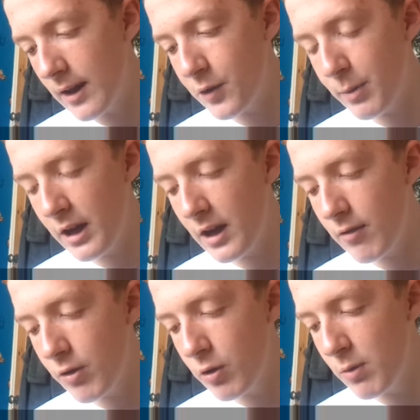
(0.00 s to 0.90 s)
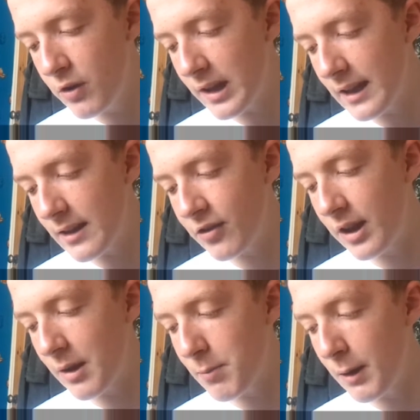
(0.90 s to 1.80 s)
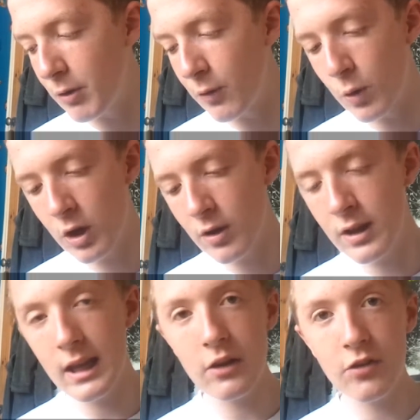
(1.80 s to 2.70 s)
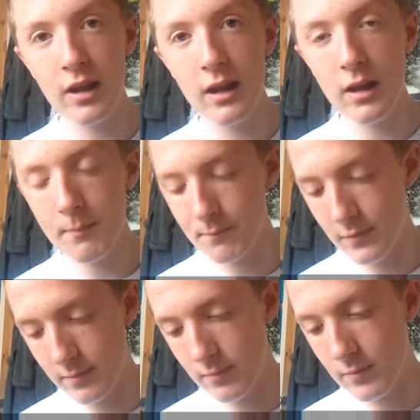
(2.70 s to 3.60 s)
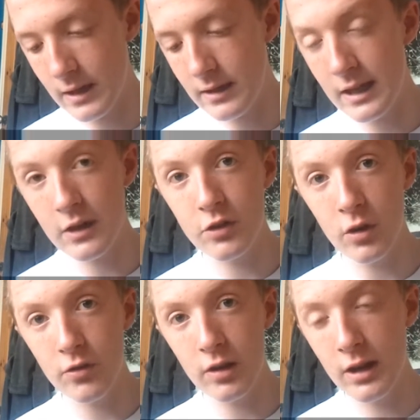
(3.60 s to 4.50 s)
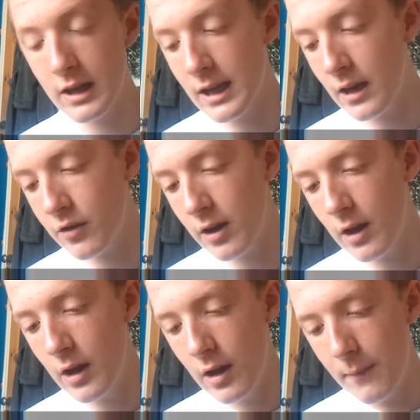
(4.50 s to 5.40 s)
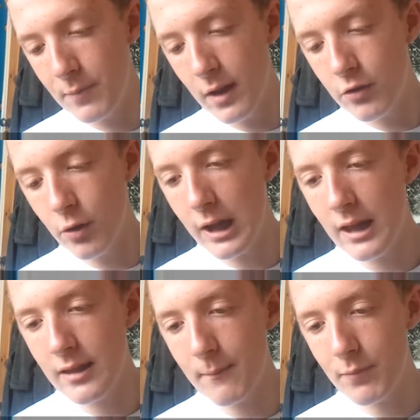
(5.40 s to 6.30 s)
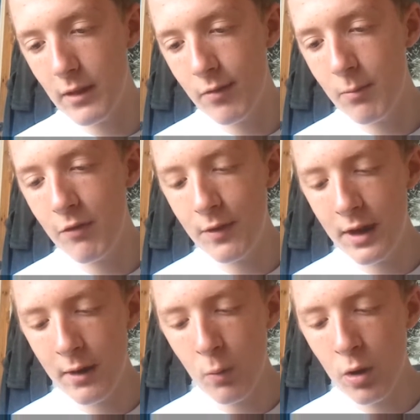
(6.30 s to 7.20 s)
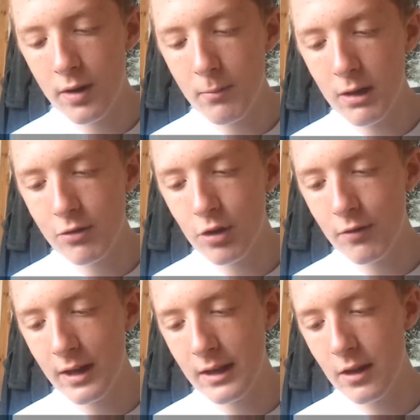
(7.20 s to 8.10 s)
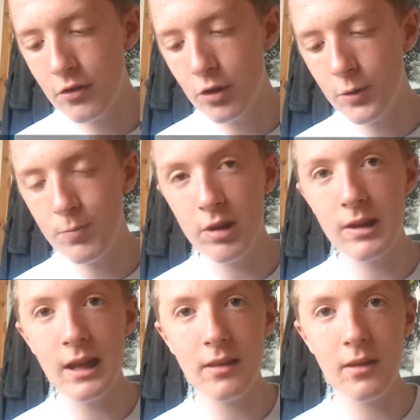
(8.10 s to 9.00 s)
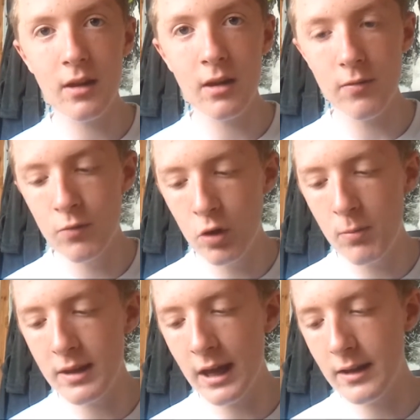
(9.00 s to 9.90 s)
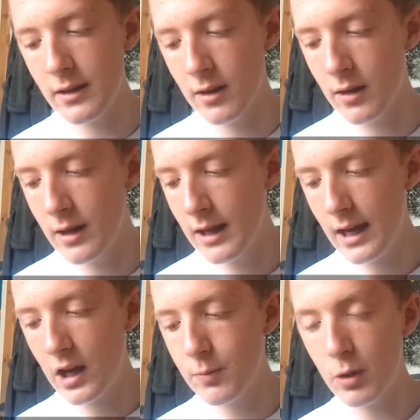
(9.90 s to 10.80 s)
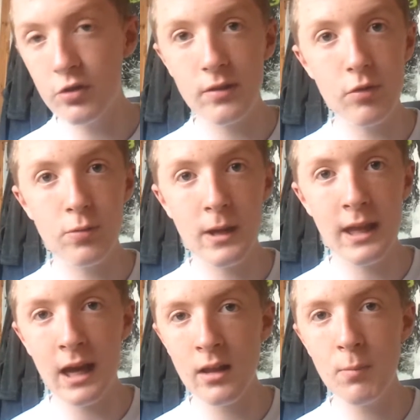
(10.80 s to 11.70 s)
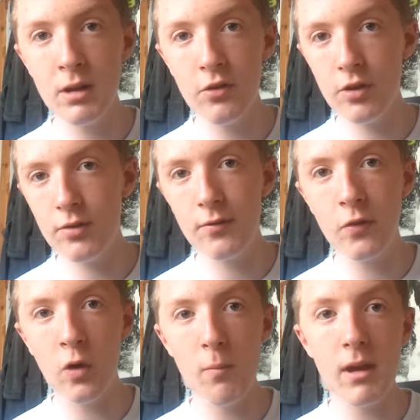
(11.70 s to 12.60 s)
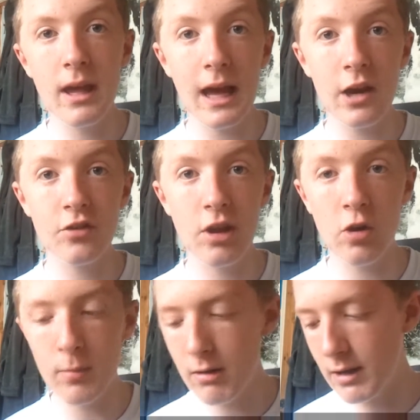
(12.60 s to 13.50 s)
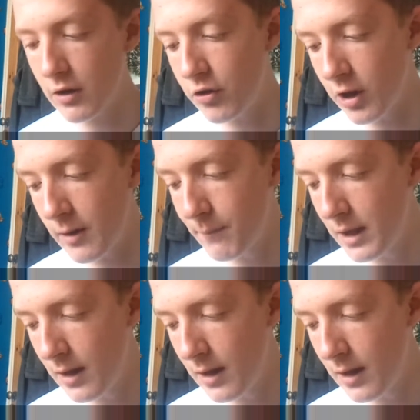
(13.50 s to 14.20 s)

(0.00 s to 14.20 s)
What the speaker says: That's been rumored. Like they're seeking people to work on the next the next console and Kinect. So like from Infinity Ward and Microsoft, like this does bring like the rumor that the Xbox 720 and the PlayStation 4 may actually come out next year.